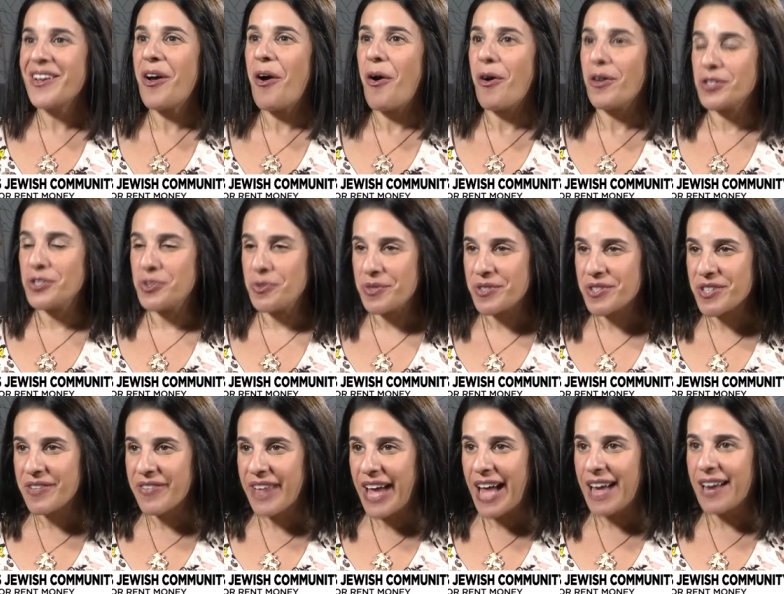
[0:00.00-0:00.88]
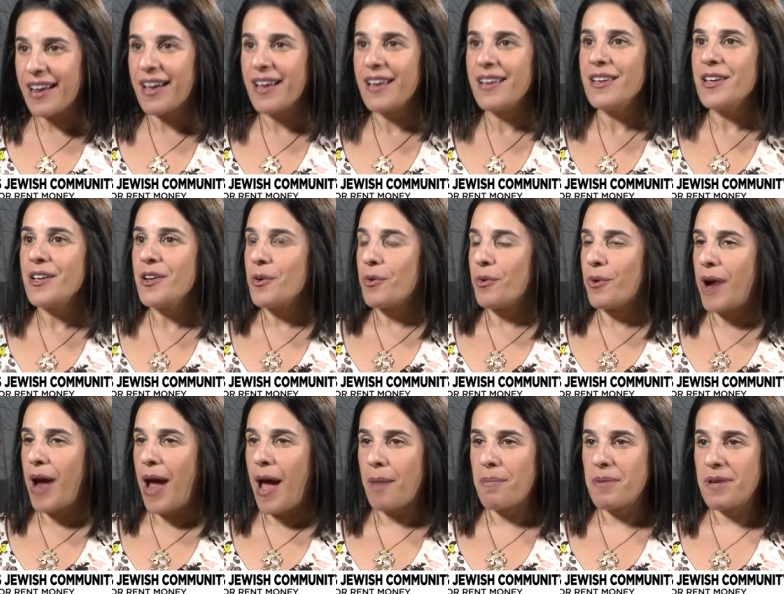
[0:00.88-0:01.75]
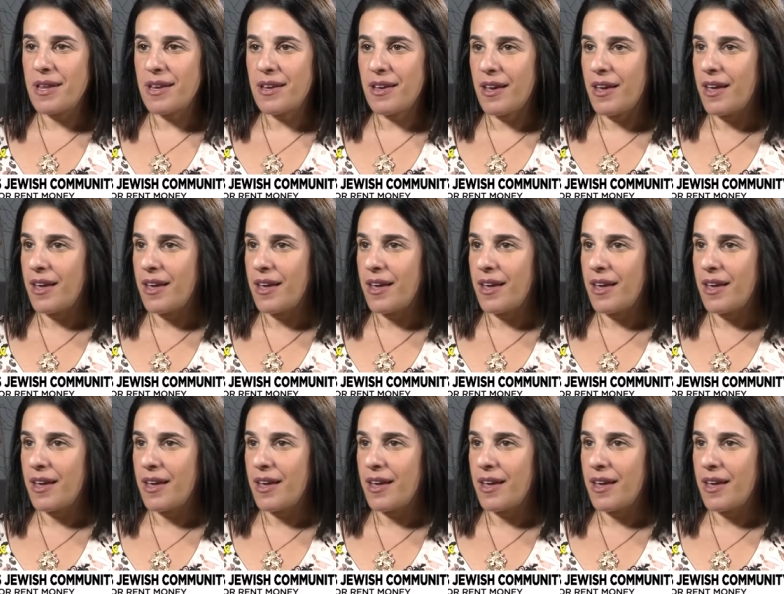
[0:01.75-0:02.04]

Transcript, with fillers: Call Jewish Nevada. We're happy